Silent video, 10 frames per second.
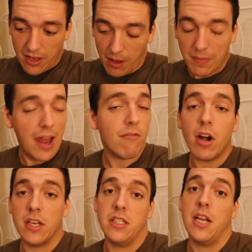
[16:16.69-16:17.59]
I'm not
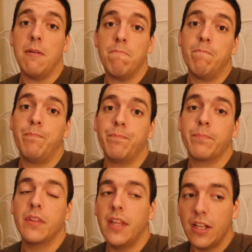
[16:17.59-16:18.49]
running time,
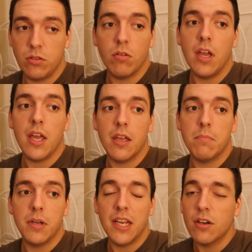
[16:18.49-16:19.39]
and that's okay,
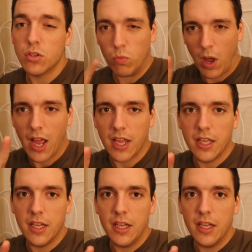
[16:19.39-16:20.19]
but here's why.